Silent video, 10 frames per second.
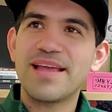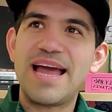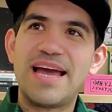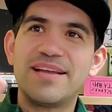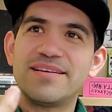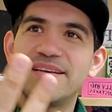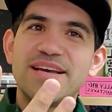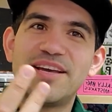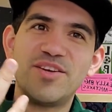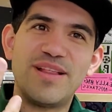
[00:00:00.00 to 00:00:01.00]
and
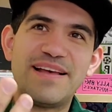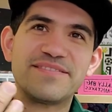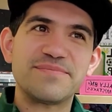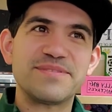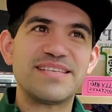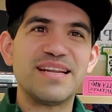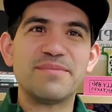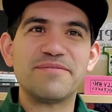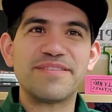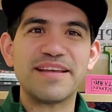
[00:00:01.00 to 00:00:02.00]
you'll have some
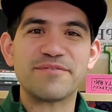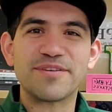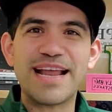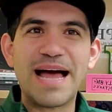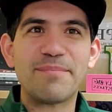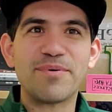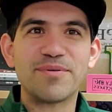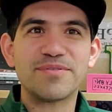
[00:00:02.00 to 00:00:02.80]
cinnamon flavored apple